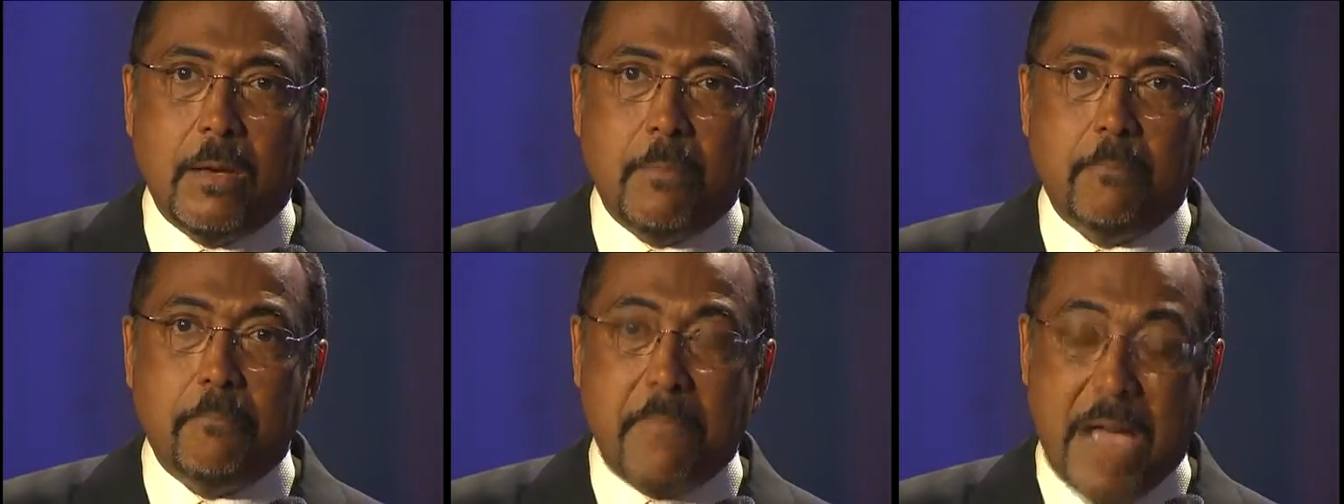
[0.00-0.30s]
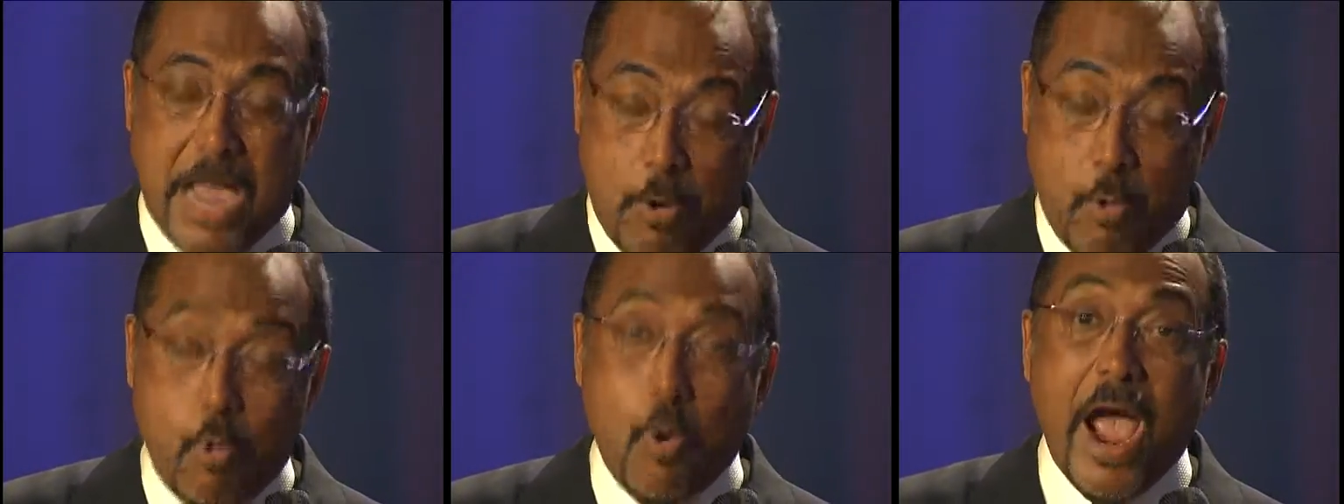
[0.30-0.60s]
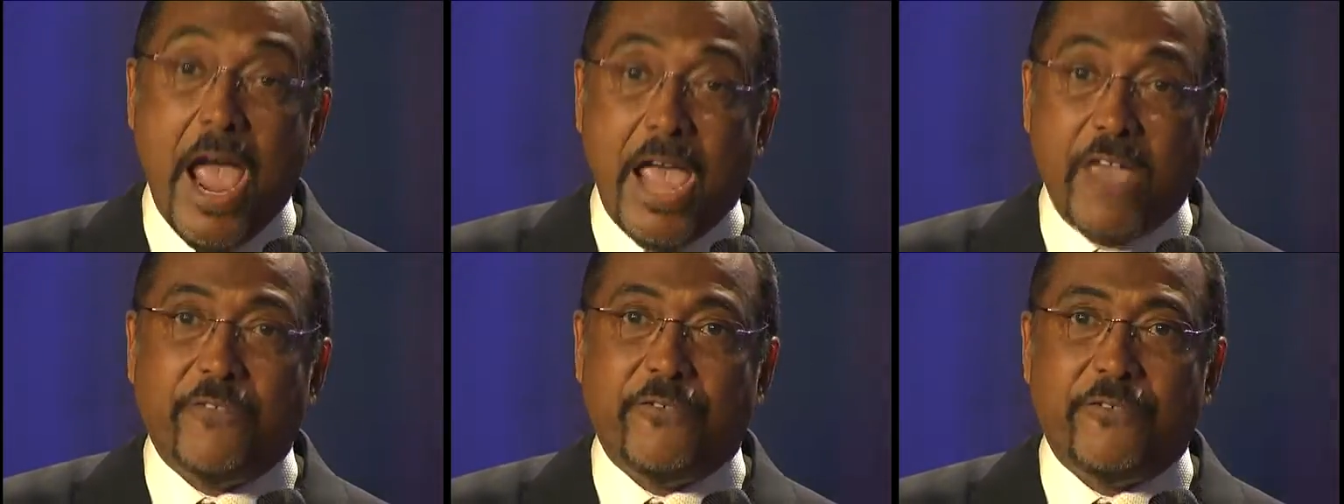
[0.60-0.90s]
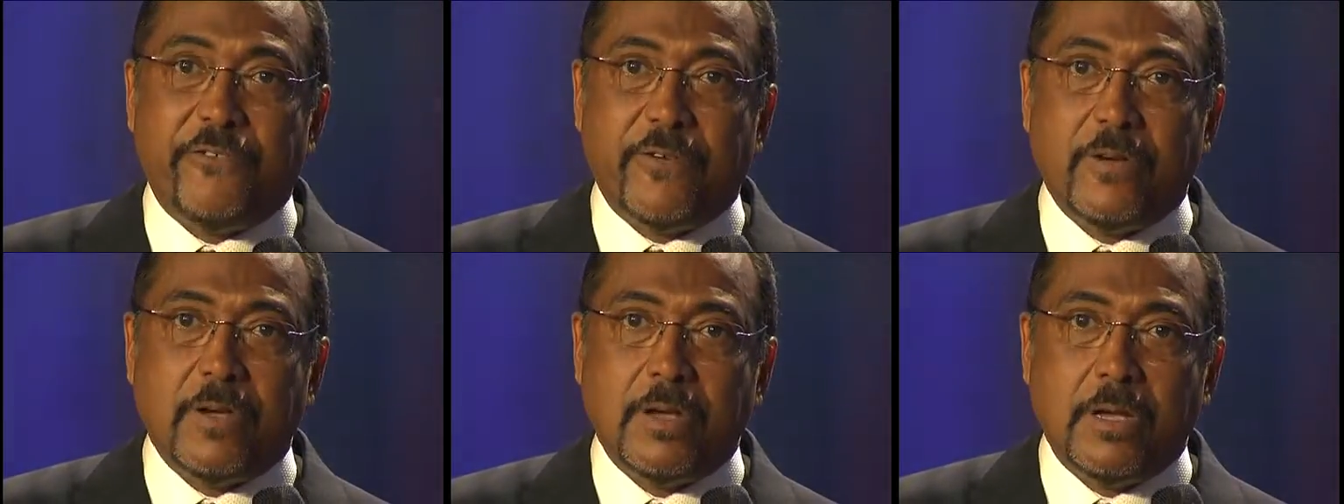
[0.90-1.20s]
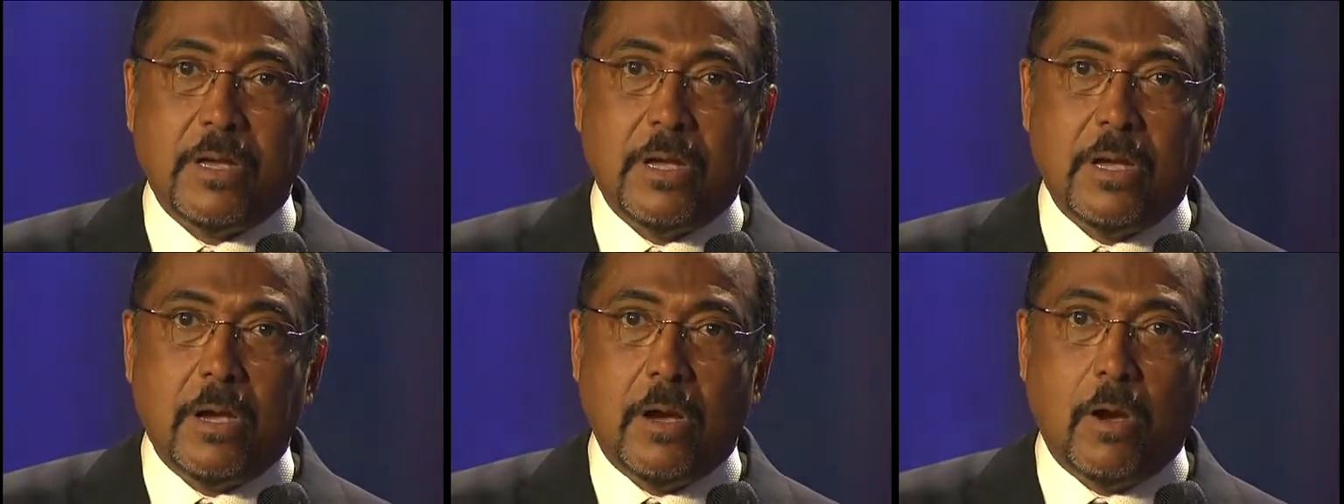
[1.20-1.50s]
my wife
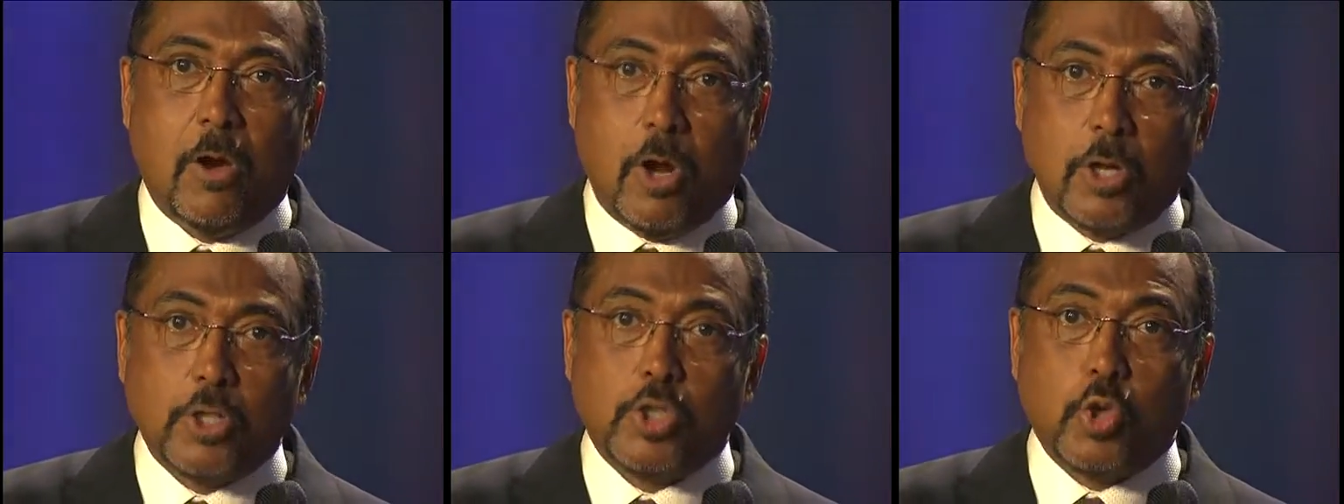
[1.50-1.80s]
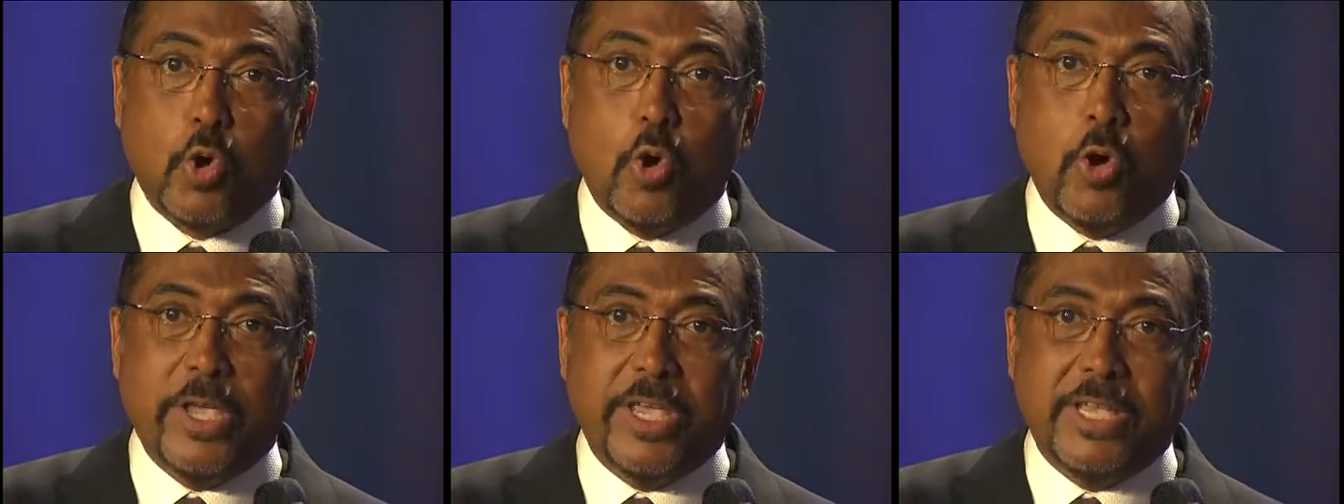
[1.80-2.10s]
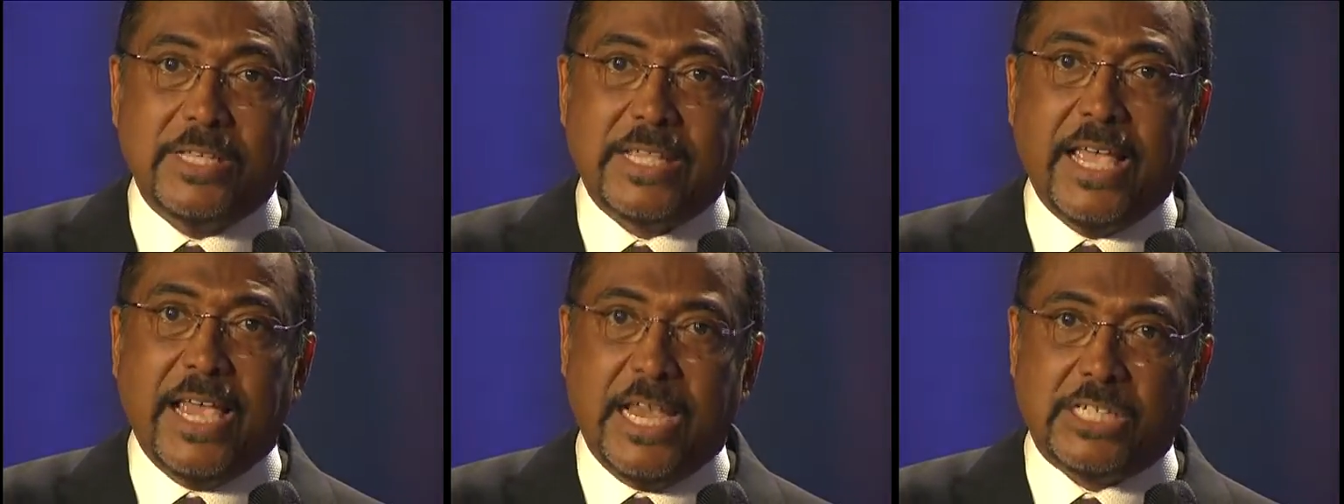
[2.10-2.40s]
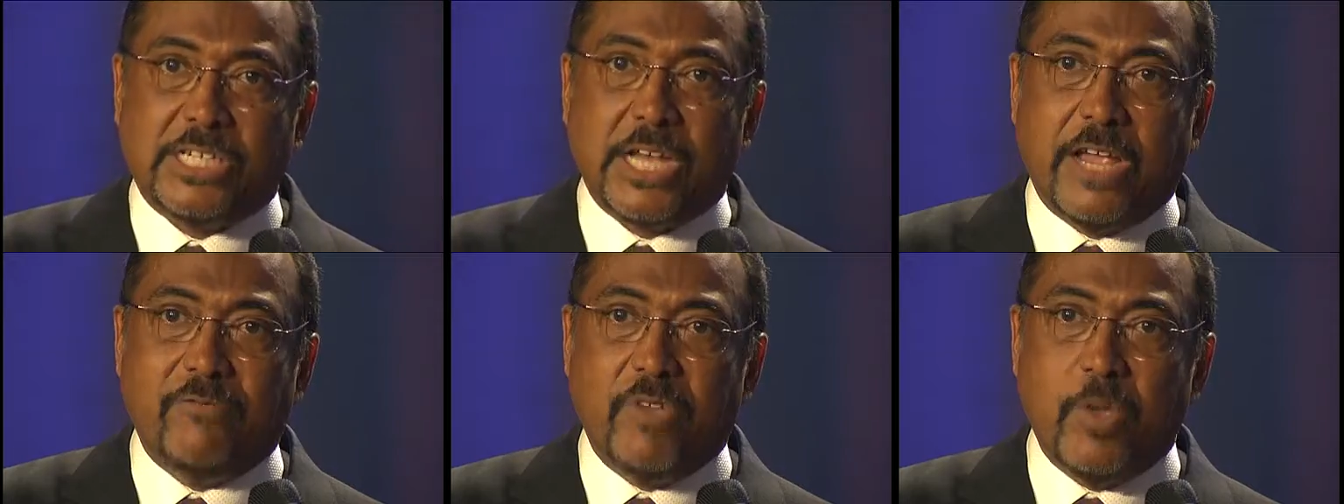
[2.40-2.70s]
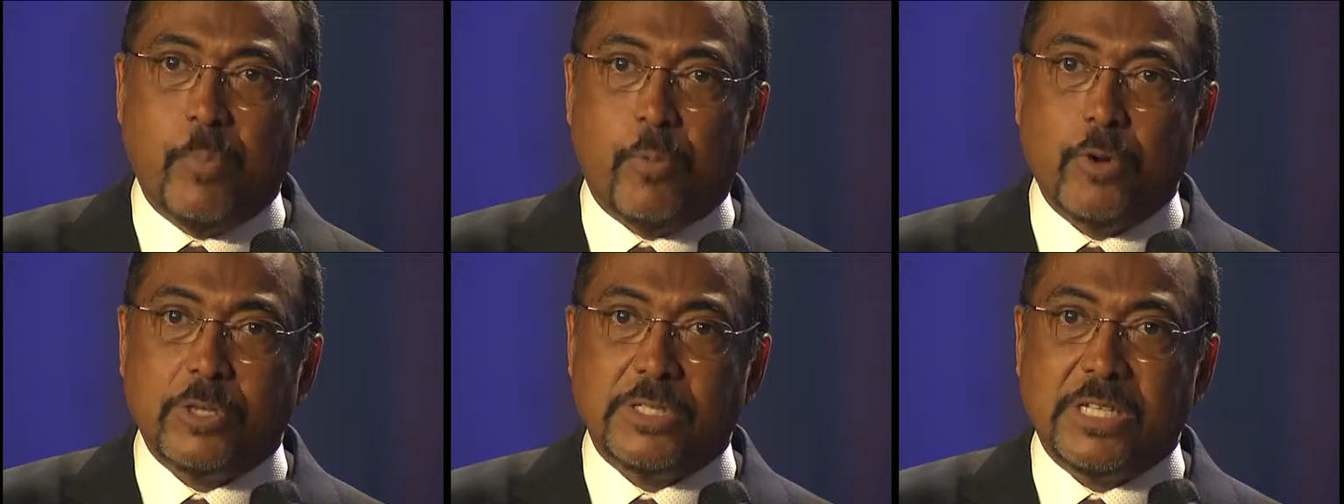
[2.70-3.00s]
also is
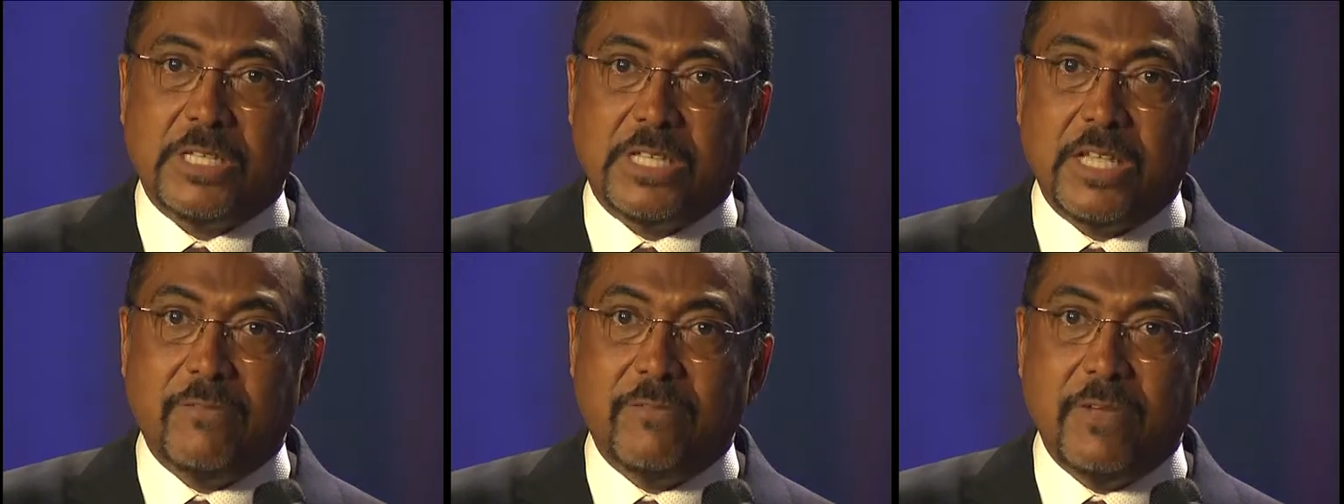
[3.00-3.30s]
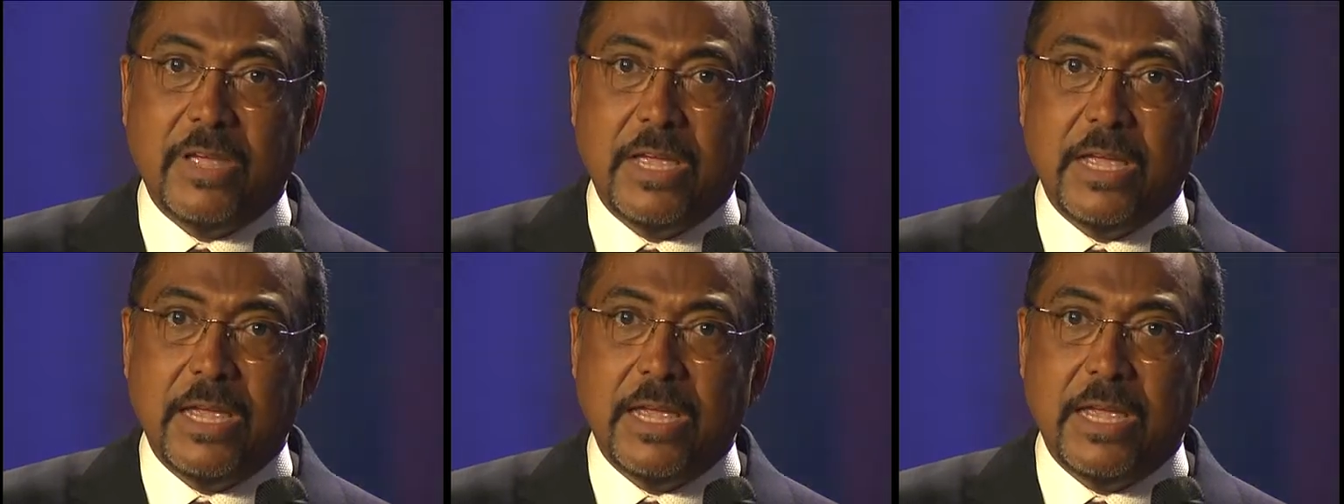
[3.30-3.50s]
HIV positive.